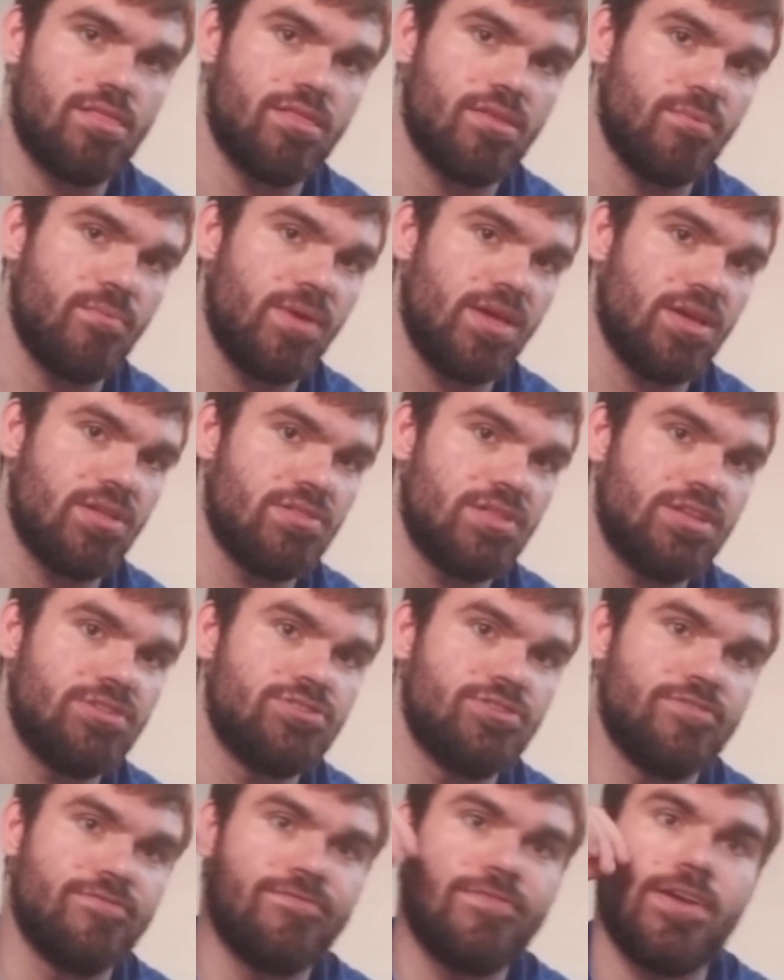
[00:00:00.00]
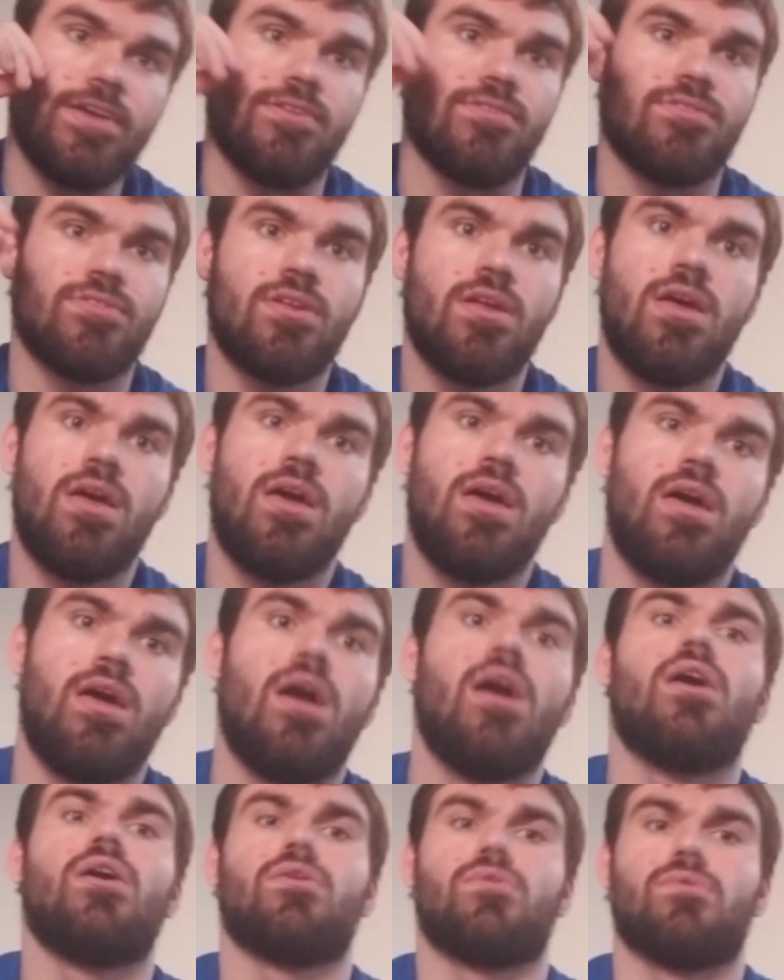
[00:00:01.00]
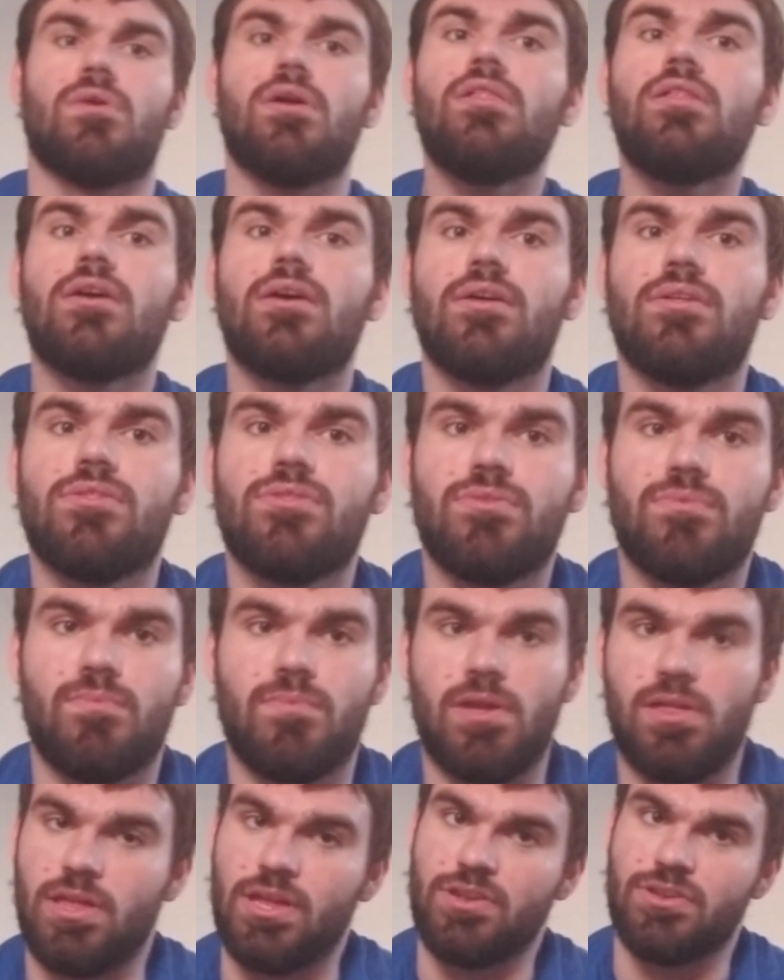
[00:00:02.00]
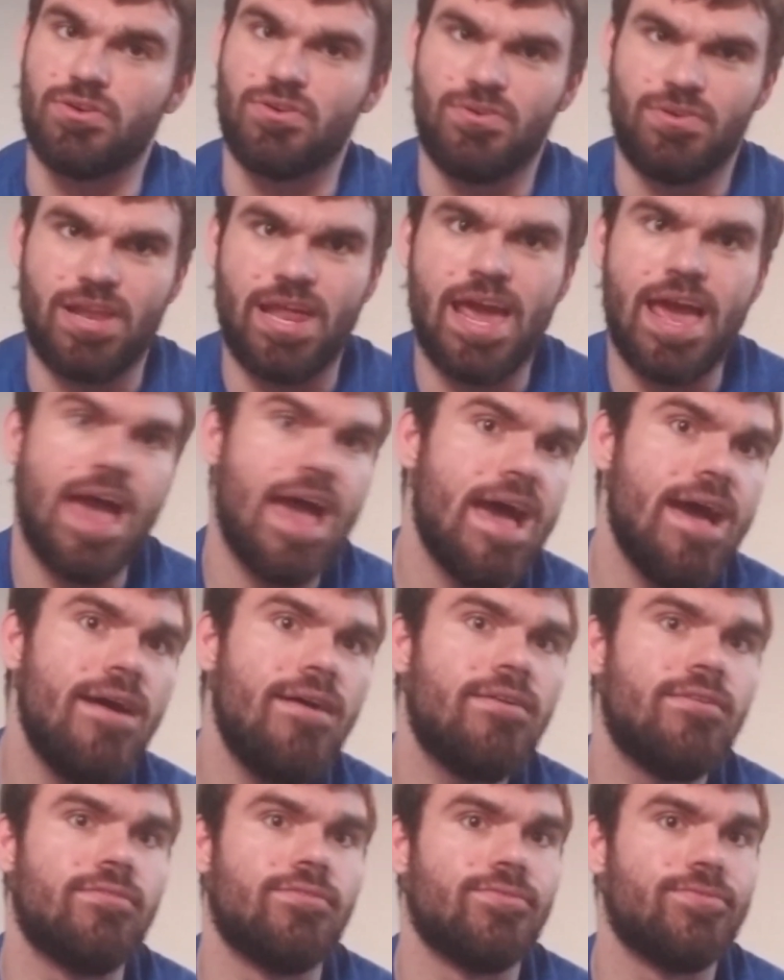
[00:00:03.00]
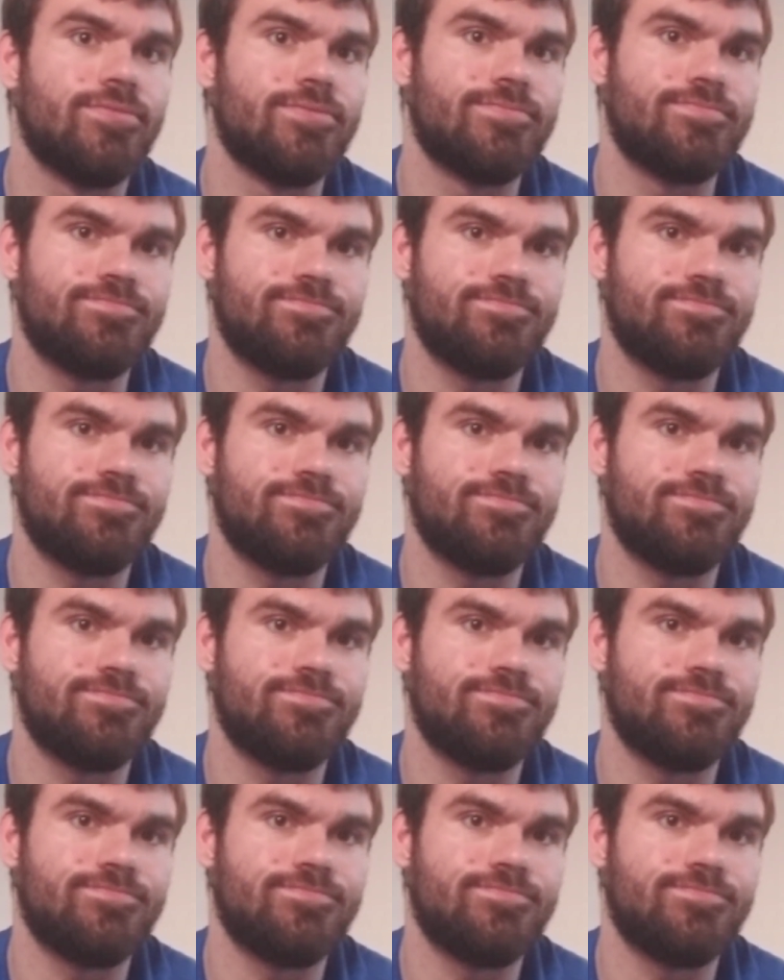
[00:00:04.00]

We clench our fist. Gorillas really don't have